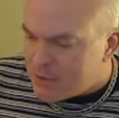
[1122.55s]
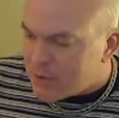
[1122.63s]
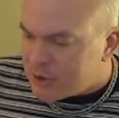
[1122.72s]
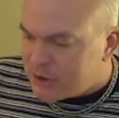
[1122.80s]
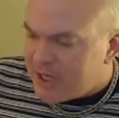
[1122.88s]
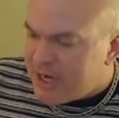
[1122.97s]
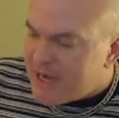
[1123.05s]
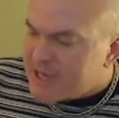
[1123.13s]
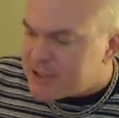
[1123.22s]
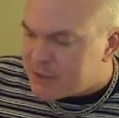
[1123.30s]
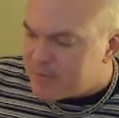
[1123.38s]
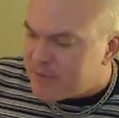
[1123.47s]
or she
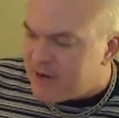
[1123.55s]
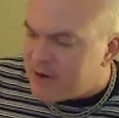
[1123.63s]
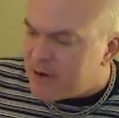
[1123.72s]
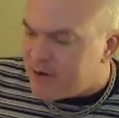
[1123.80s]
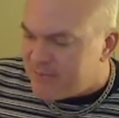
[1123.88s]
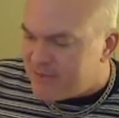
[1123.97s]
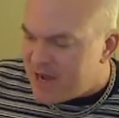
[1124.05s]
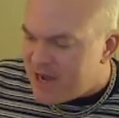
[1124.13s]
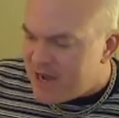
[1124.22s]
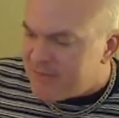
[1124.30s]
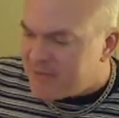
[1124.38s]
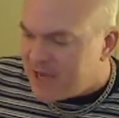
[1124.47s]
has spent her
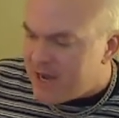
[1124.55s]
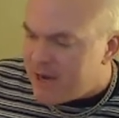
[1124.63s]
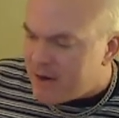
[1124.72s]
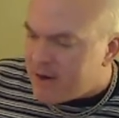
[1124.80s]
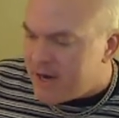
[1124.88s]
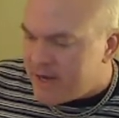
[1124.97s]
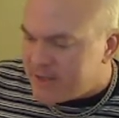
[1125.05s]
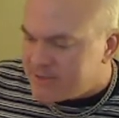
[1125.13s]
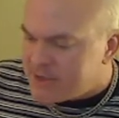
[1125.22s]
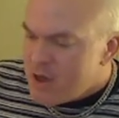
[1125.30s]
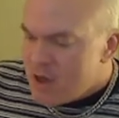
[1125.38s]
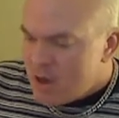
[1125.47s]
five kanger heads.